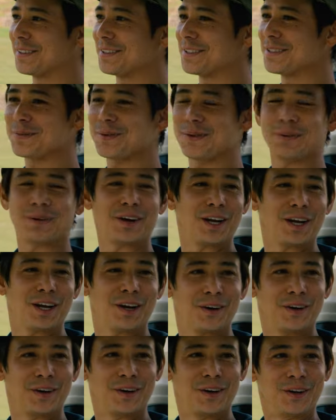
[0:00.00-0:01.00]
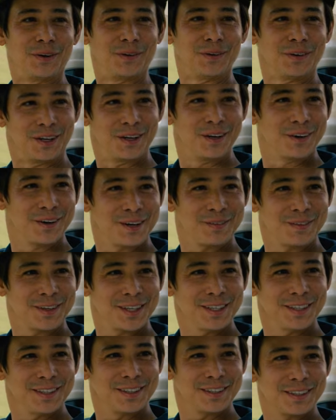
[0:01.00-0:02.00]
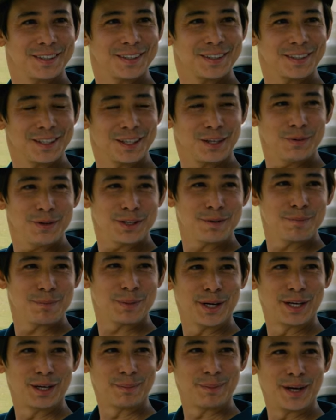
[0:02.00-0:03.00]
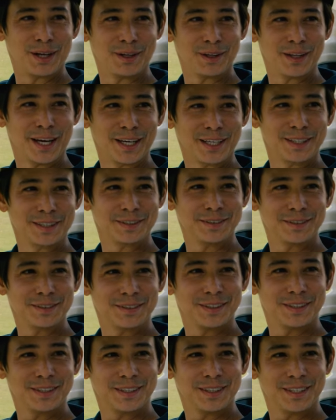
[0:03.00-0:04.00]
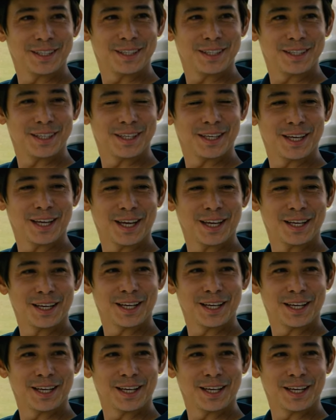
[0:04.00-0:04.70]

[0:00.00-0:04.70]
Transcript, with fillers: this is what we're here to do. You know what I mean? Right. You would complain about like cracks. I hated cracks. Yeah, I